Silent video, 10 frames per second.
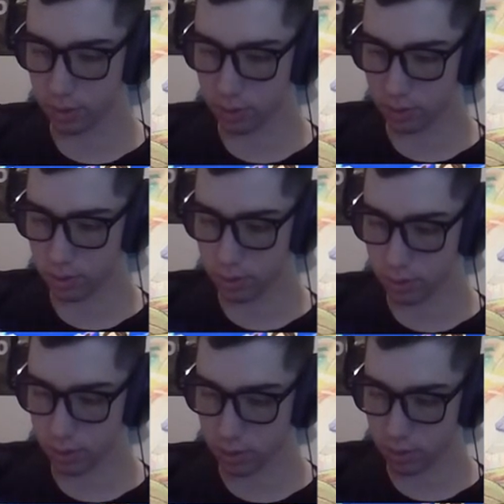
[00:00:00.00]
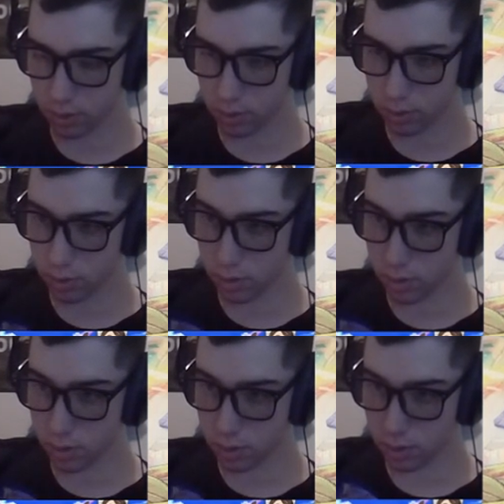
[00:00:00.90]

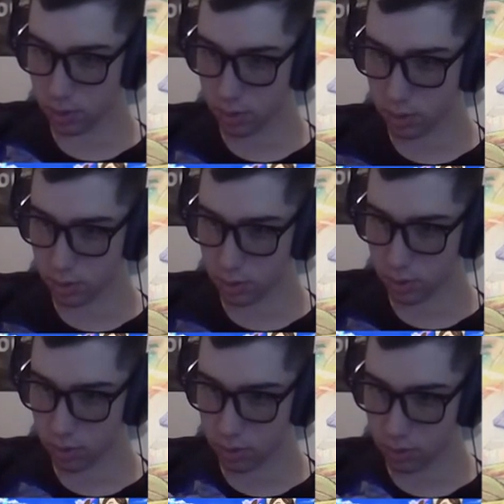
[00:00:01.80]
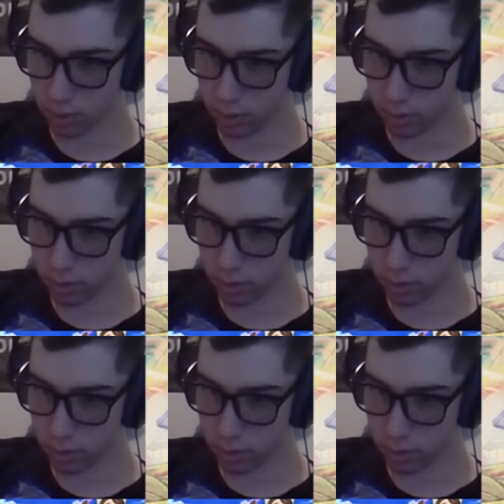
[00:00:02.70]
Nobody speaks.